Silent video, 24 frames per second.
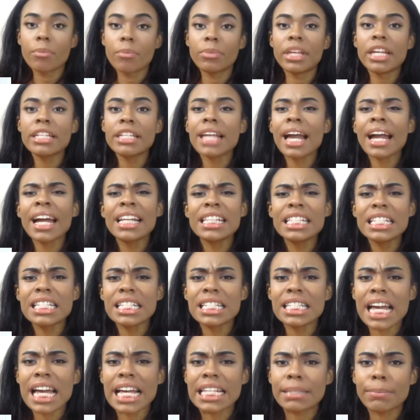These, I got these in
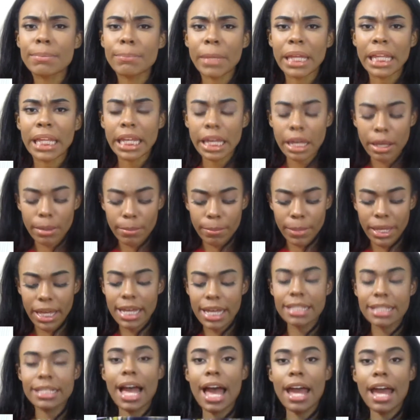size medium
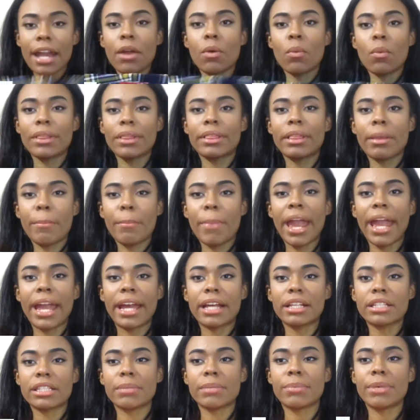because I didn't want the
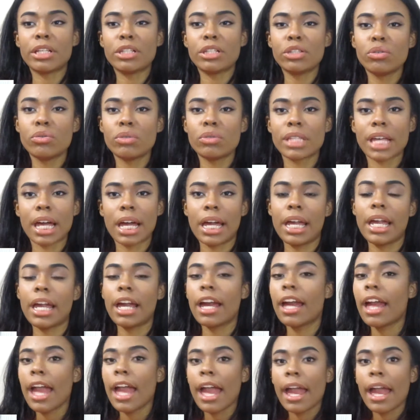band to be too tight